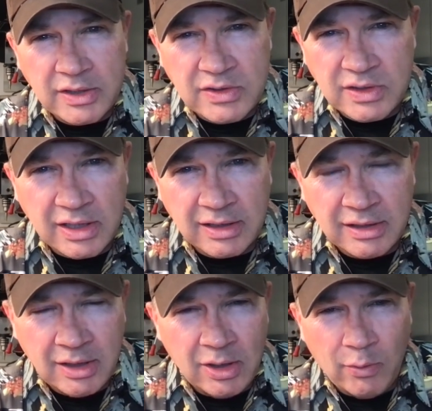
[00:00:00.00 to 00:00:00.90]
what is the
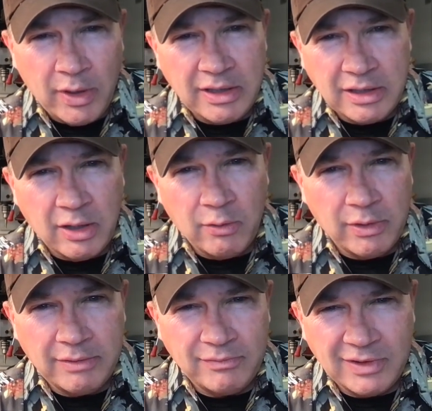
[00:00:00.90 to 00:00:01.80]
what you know